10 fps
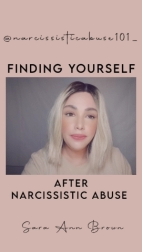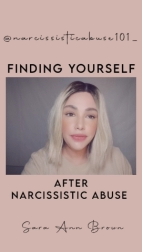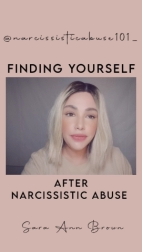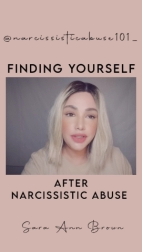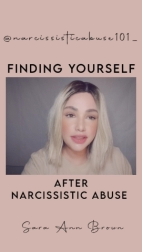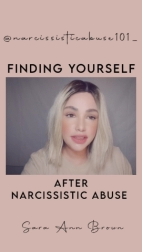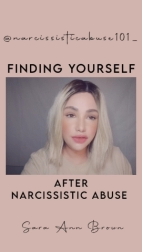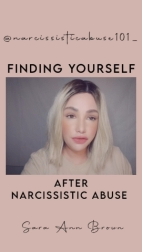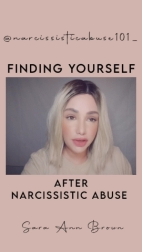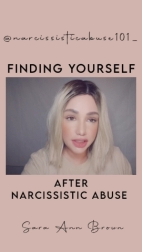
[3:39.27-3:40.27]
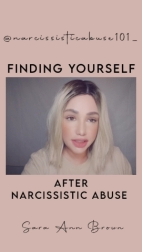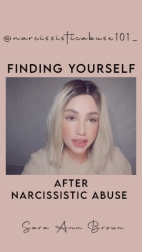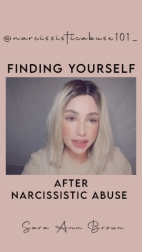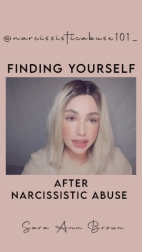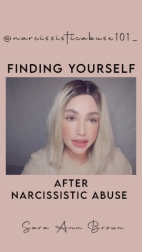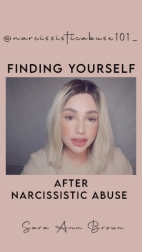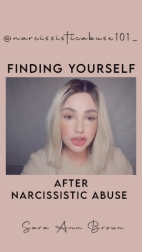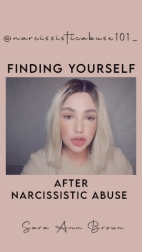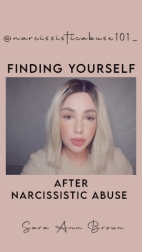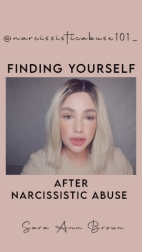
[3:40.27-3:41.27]
these defenses
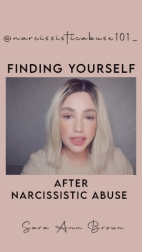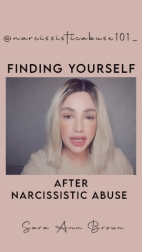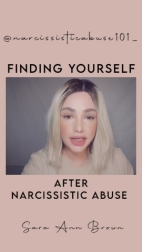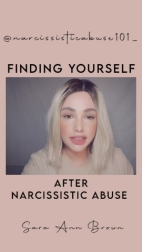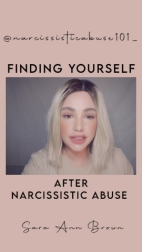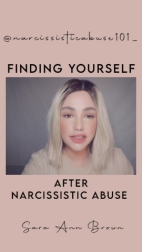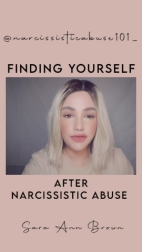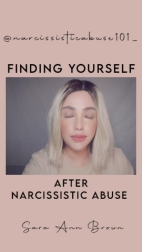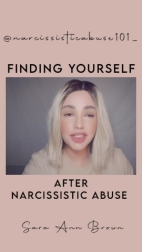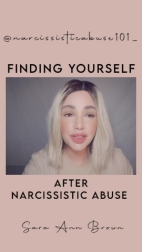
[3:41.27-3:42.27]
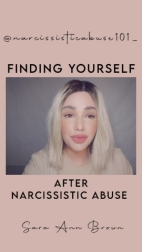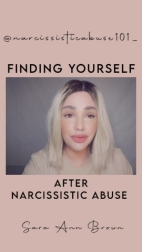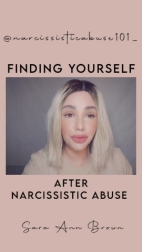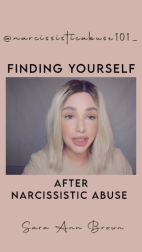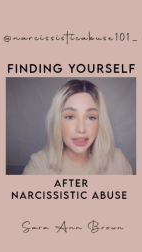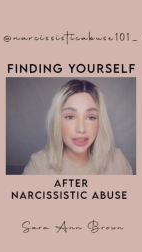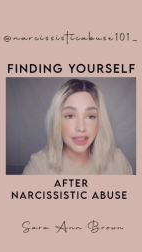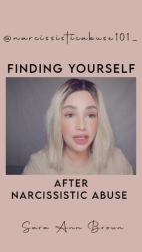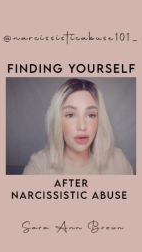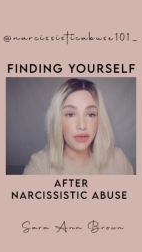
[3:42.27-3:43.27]
to protect us from some really
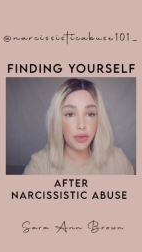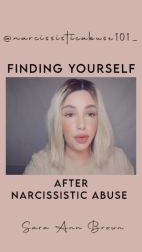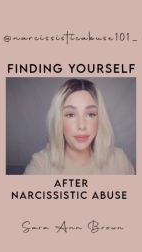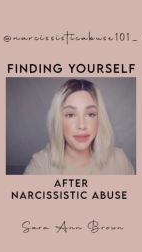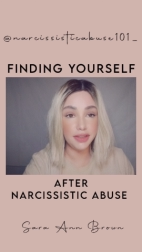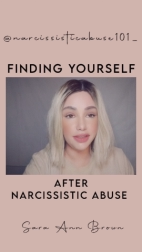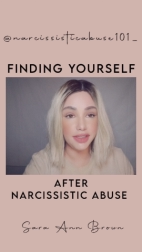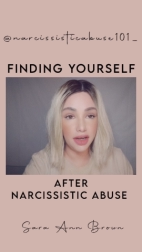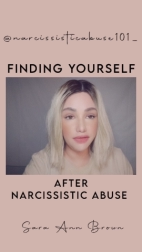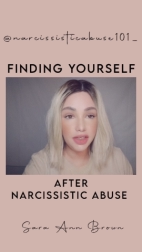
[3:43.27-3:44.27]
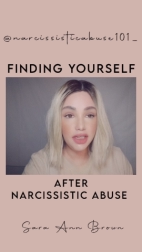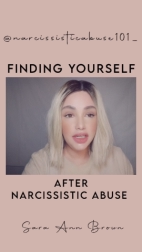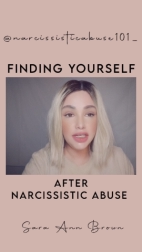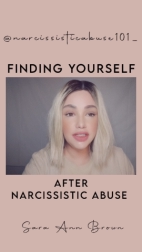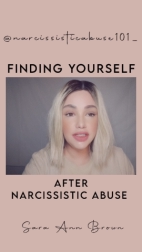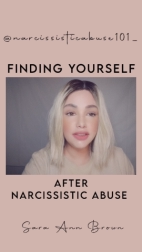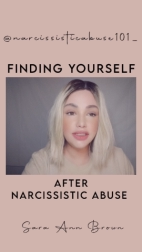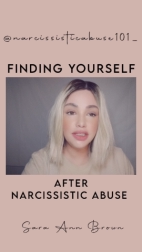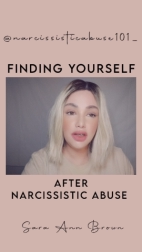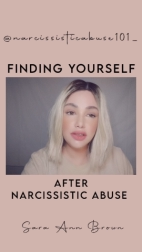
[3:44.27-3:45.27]
overwhelming stuff. And this
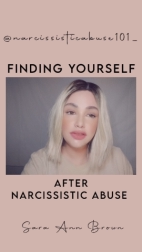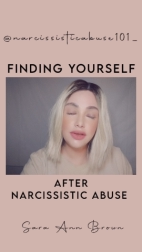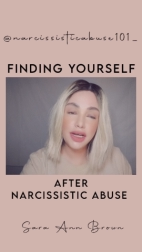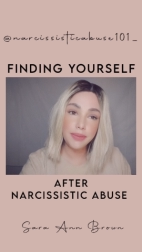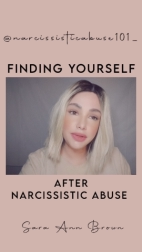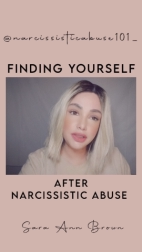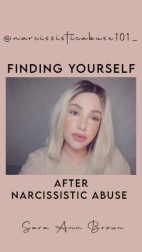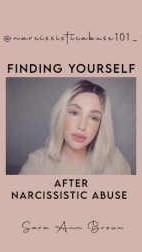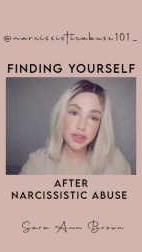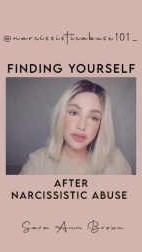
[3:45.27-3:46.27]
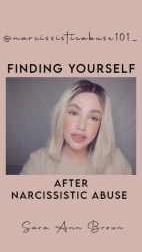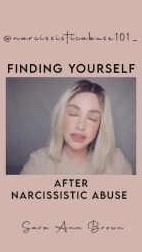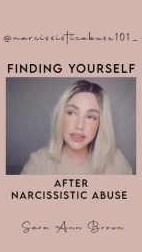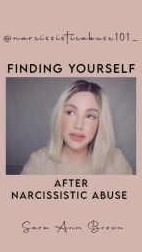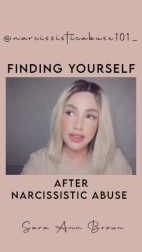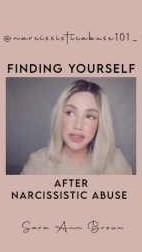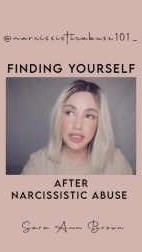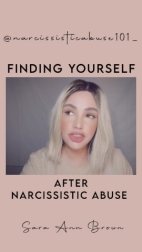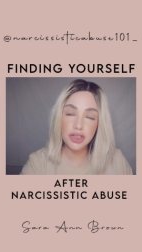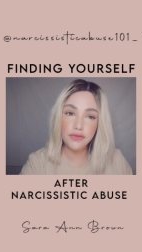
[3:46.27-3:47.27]
can also happen with the
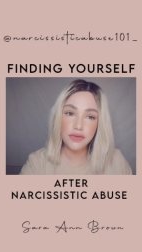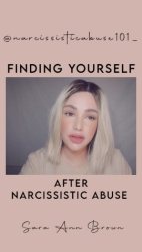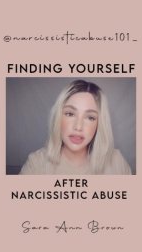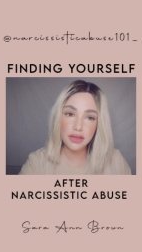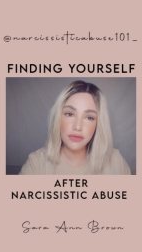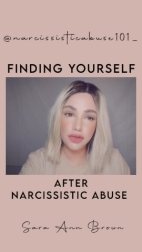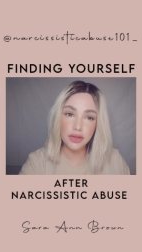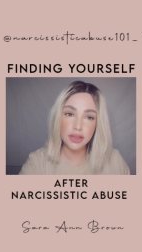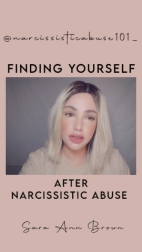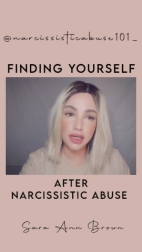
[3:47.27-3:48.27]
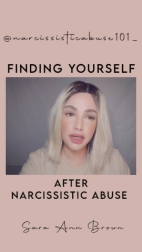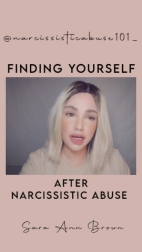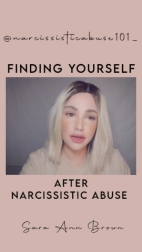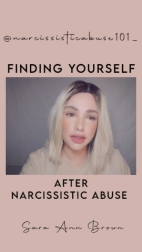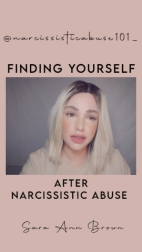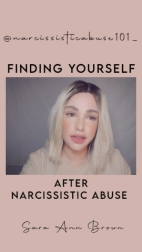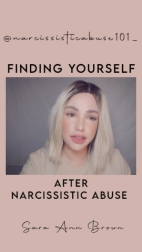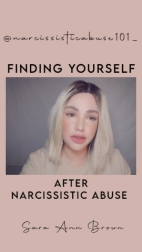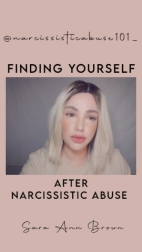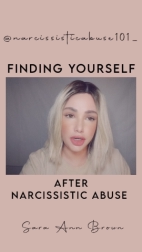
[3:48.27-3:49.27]
sensation of like you feel out, like
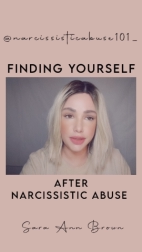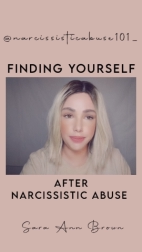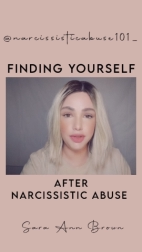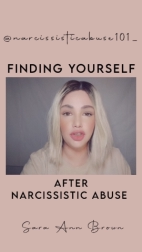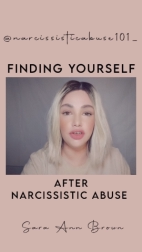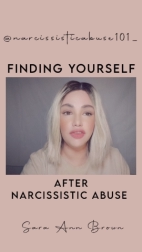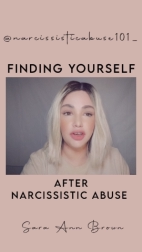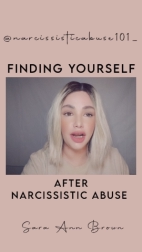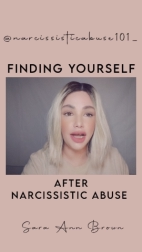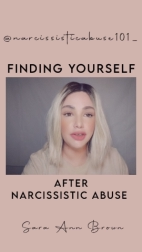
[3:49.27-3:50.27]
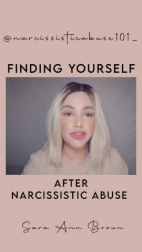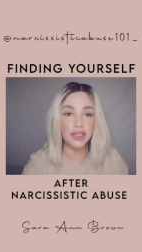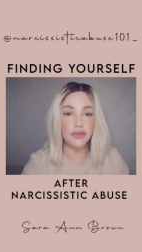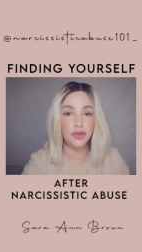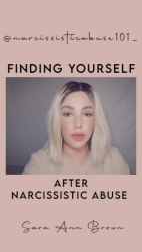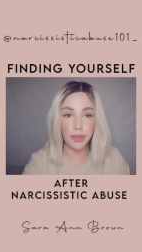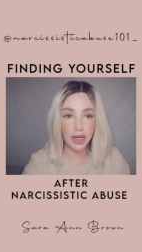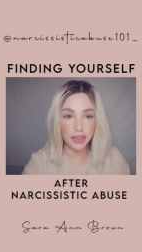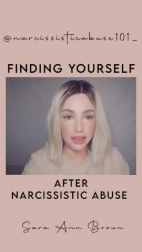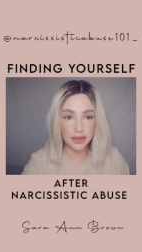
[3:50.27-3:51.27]
you are an observer outside of your
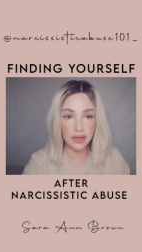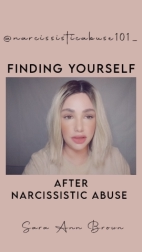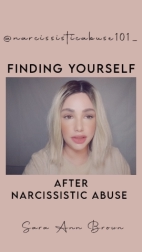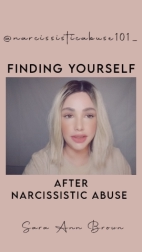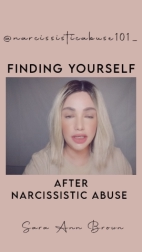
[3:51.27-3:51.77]
body. It's called